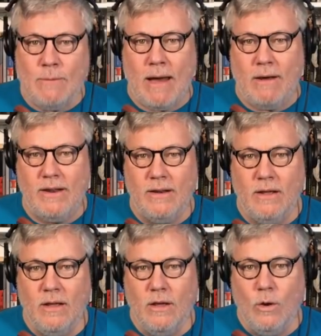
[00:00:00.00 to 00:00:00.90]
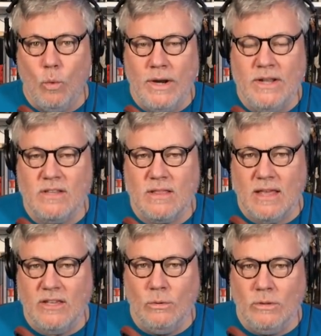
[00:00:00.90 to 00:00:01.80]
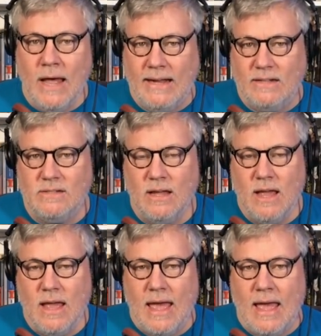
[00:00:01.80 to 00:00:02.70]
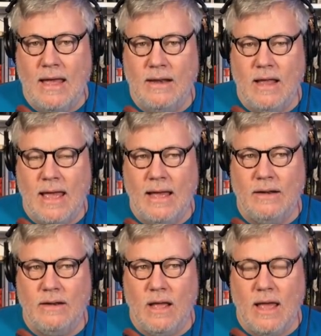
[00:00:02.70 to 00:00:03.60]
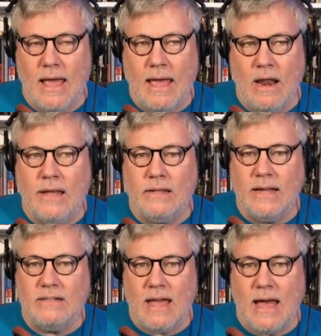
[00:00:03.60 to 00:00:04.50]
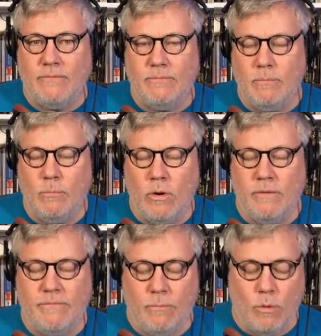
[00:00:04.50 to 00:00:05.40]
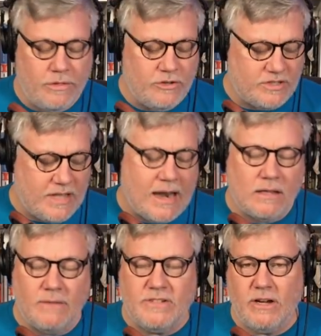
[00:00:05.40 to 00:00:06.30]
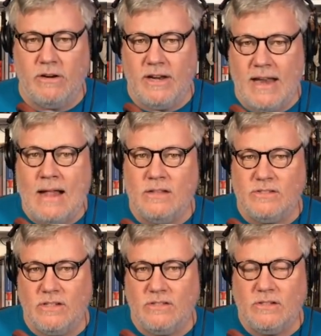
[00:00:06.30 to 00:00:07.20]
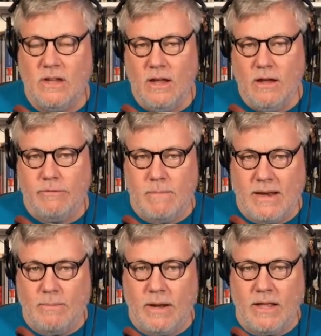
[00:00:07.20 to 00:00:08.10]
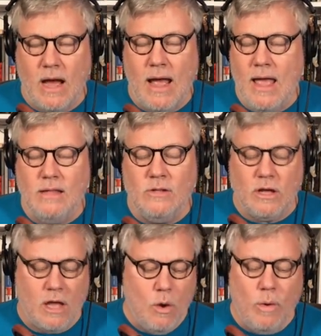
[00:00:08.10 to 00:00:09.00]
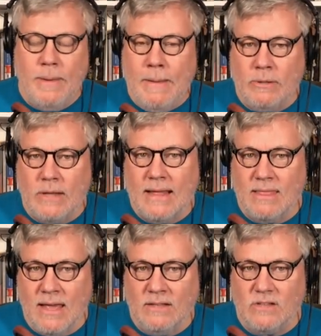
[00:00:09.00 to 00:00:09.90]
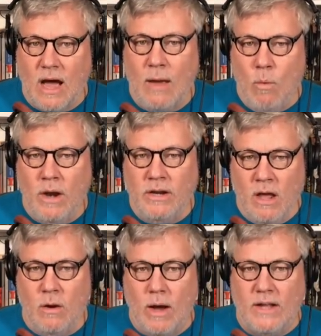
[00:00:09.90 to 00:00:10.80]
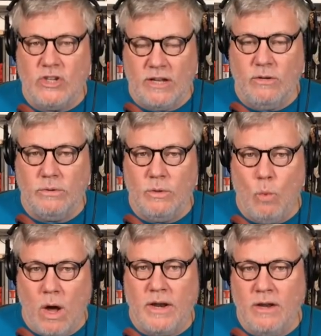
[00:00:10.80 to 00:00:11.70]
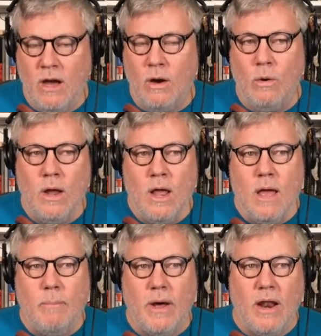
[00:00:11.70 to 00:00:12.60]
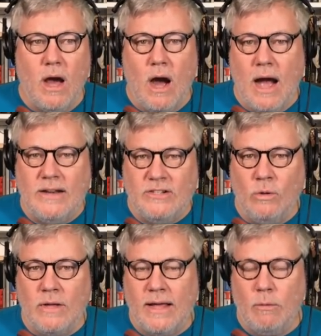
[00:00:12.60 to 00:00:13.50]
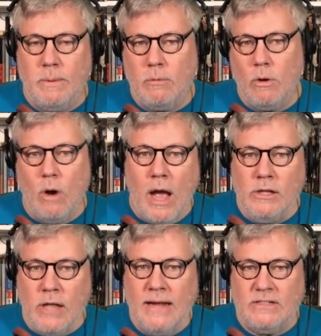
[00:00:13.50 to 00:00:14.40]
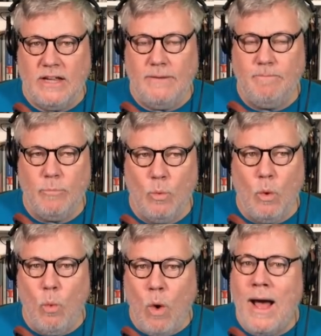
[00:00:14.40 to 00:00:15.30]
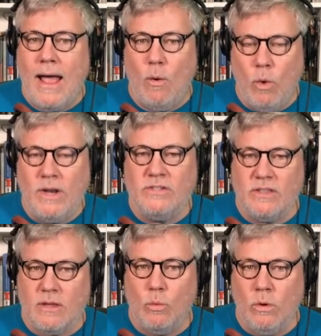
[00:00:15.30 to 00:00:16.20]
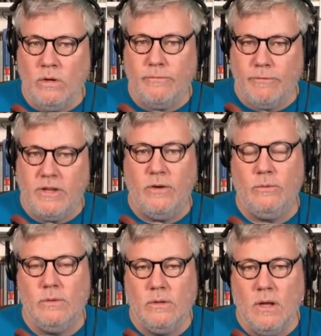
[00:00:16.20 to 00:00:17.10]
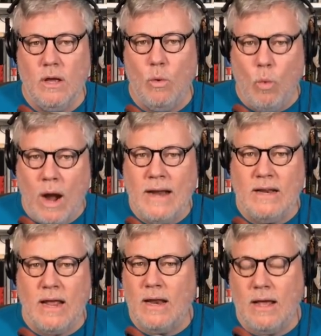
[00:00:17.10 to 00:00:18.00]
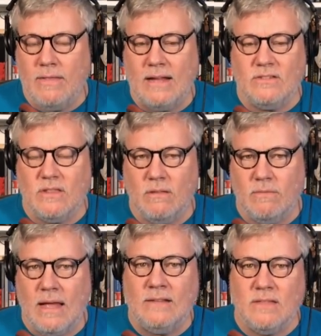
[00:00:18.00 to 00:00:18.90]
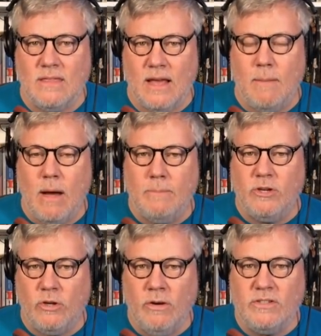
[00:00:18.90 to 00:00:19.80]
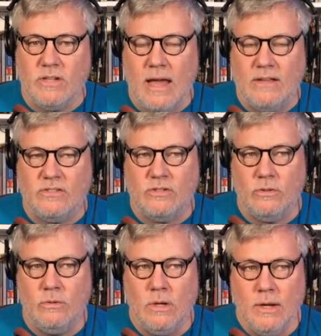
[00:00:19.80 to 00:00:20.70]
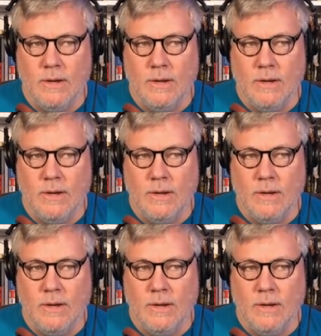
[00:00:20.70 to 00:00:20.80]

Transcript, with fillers: about it? What is it that you liked? And and and I'd like to have more of more than just that. I'd love to hear an analysis from anybody. I look when people like things, I want to know. I genuinely want to know, but I don't like when people go, "I liked it." Well, why? What is it that worked for you? Why did? And uh, that's the that's the thing. I'm I'm curious as to